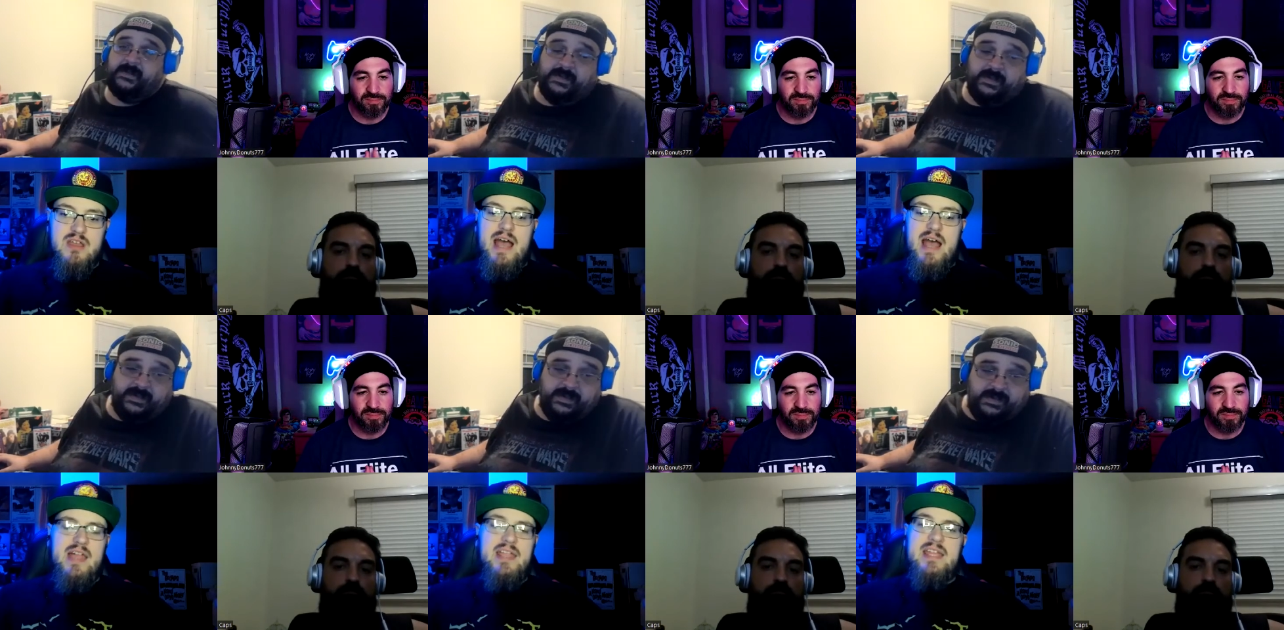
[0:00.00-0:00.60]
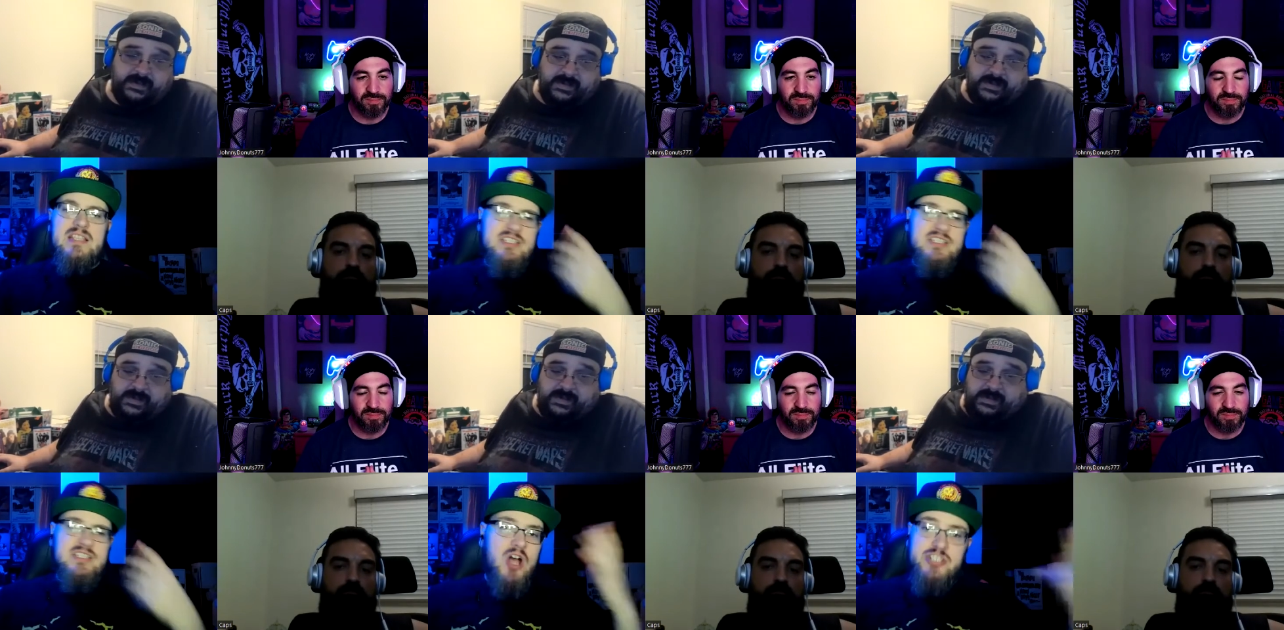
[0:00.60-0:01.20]
Speaker 1: I, like
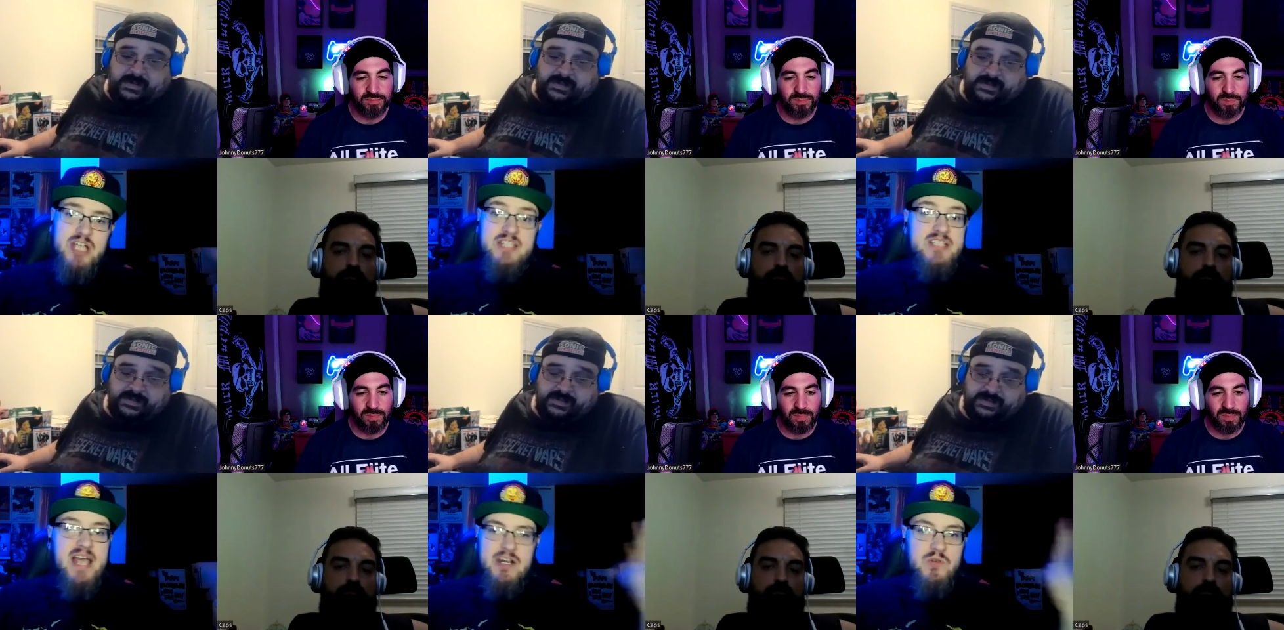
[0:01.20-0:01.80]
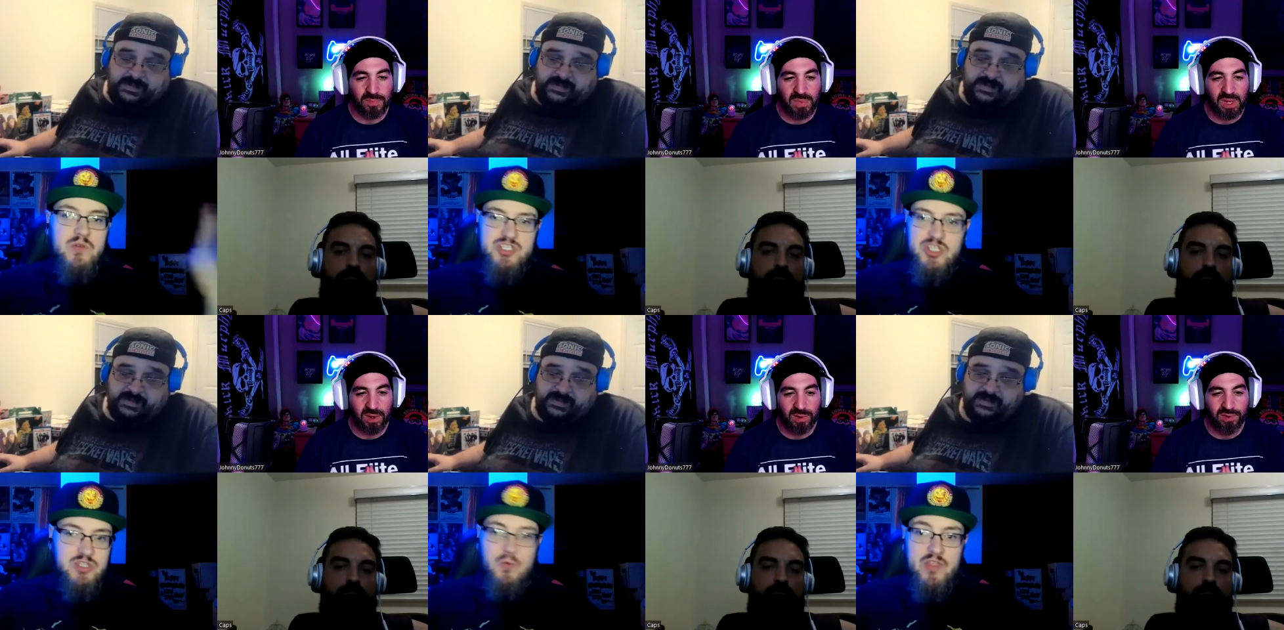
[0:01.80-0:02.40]
the Josh Alexander one is
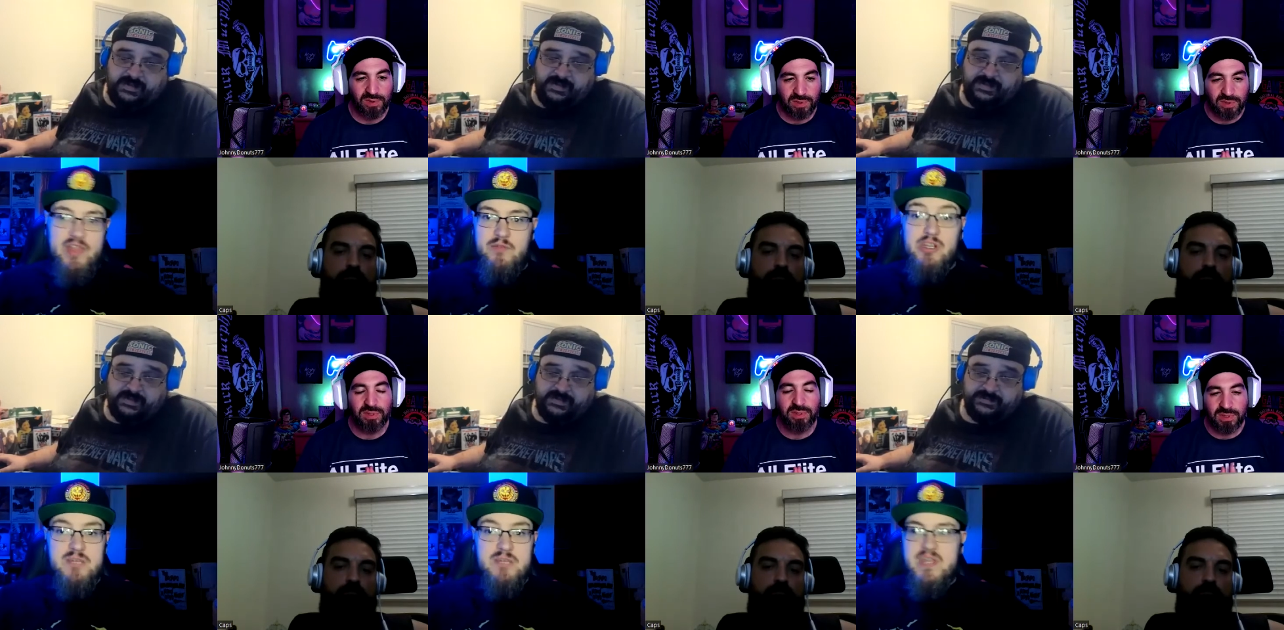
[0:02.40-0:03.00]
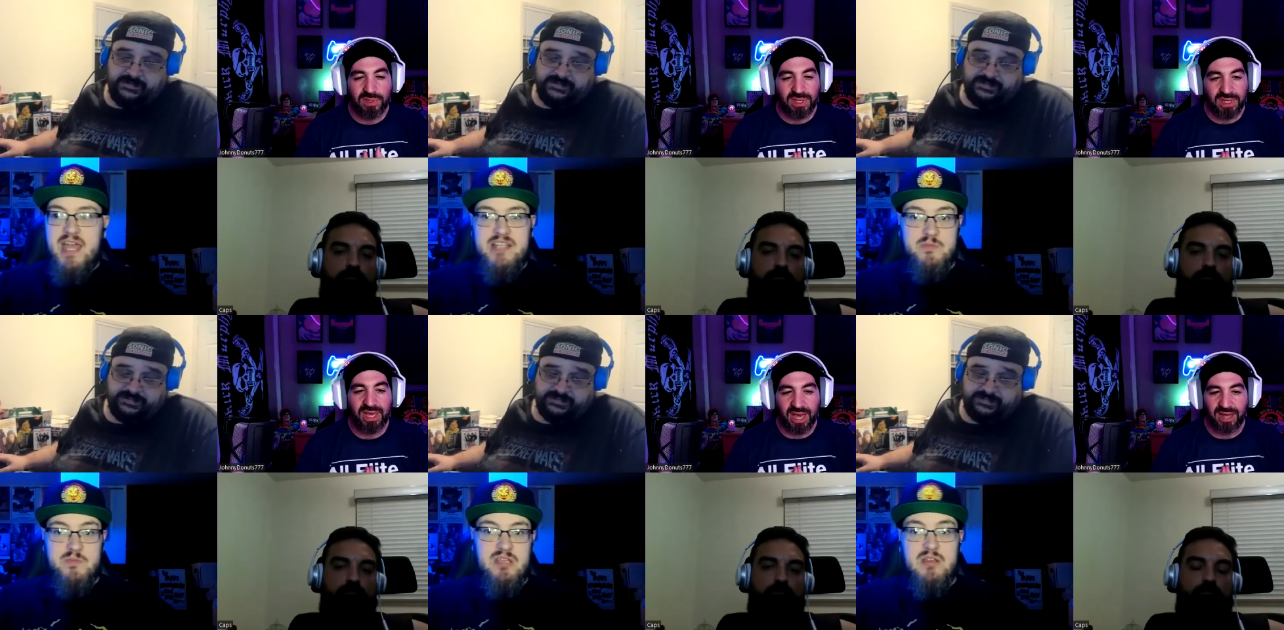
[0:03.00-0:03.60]
just the one that really
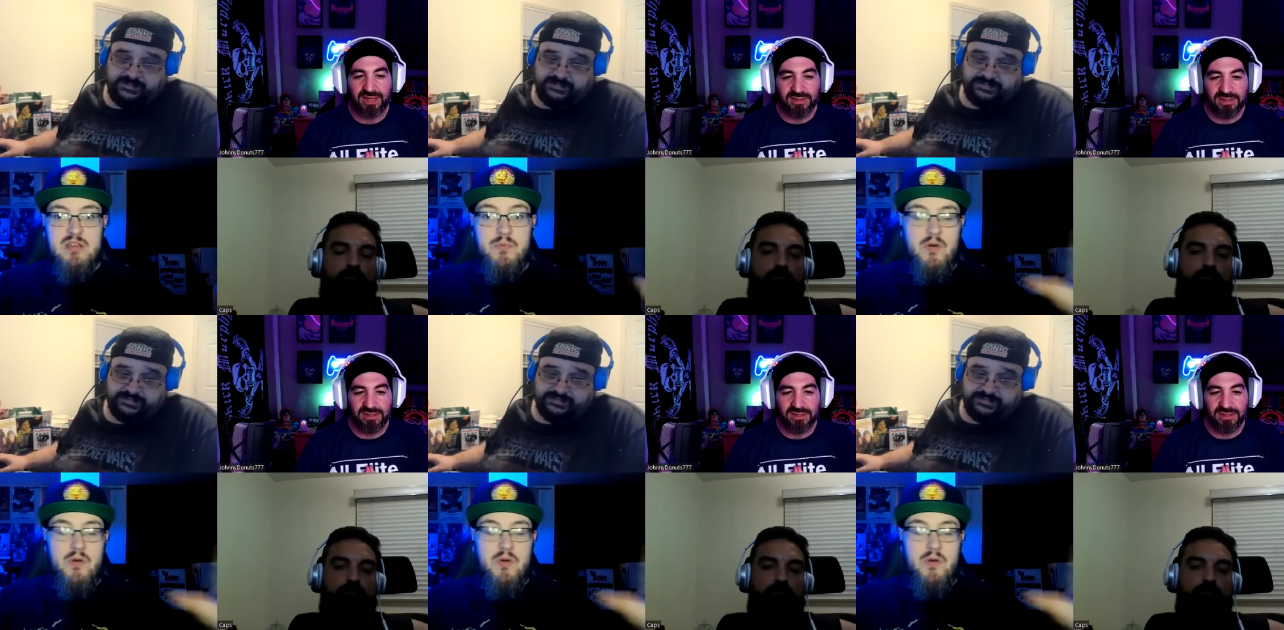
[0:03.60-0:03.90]
gets me. Yeah.